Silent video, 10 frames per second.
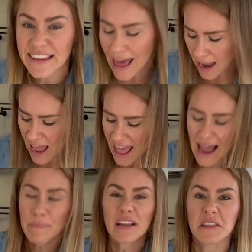that? Yeah, I'm
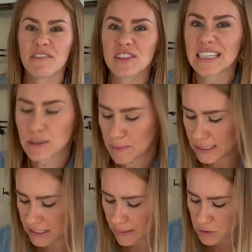gonna lift this
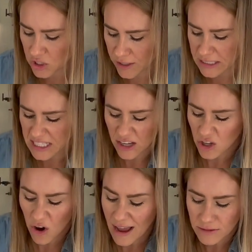piece up so you can see it. You
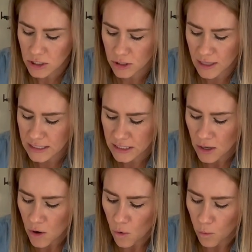don't have to do this
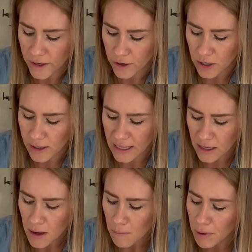while you're cooking,
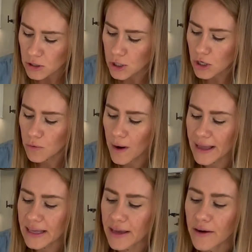but look right
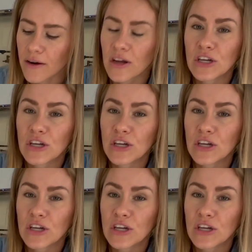here.